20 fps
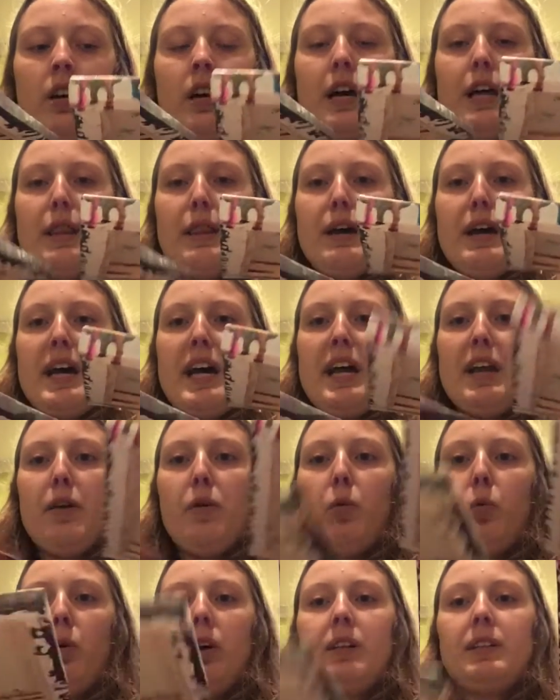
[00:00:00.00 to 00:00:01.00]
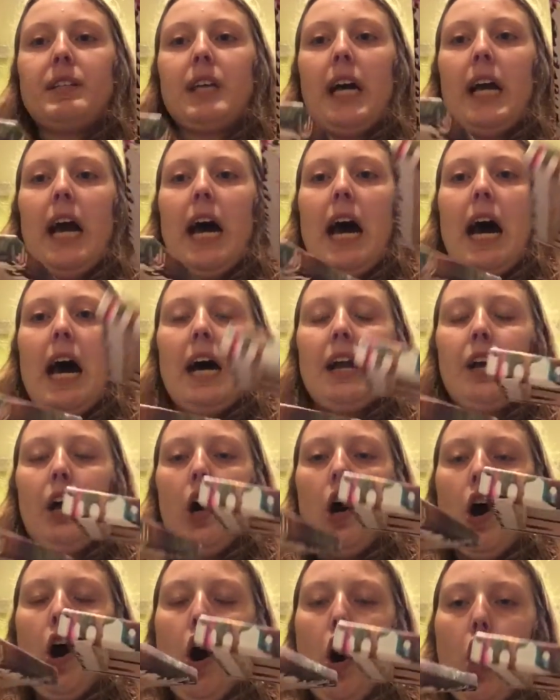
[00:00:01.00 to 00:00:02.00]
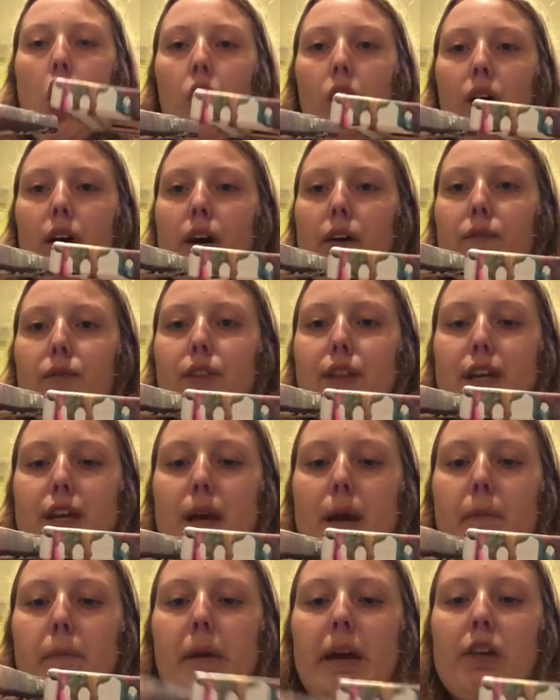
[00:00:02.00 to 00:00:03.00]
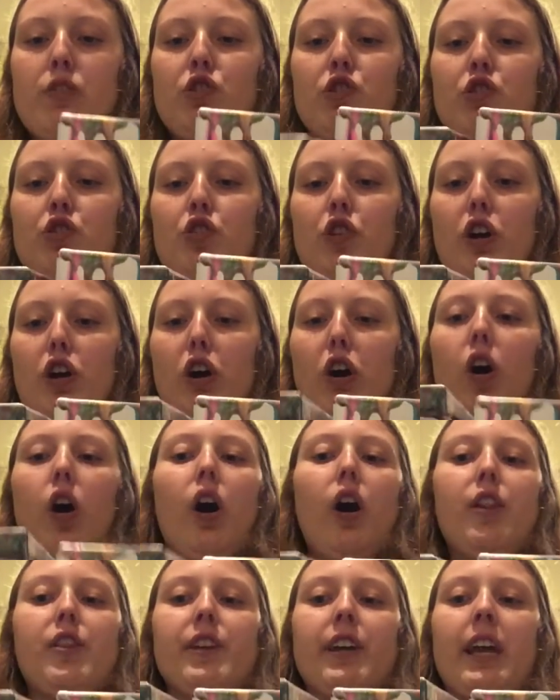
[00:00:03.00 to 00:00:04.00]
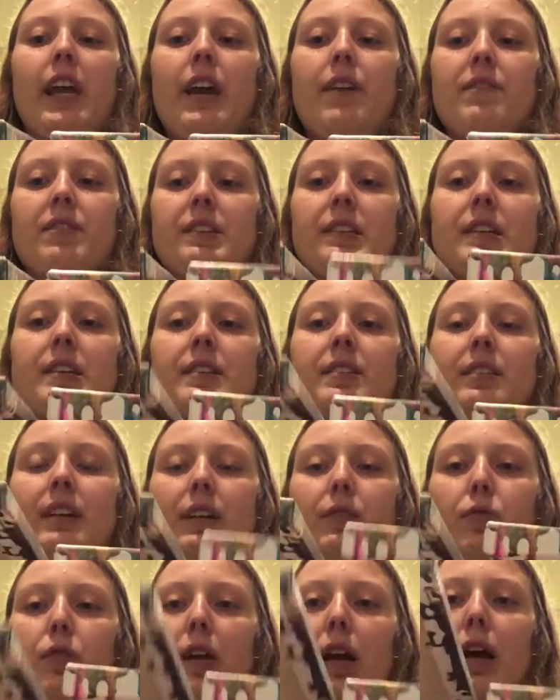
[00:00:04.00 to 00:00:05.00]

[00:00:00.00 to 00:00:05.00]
And then once I had all of the mixture on the canvases, that's when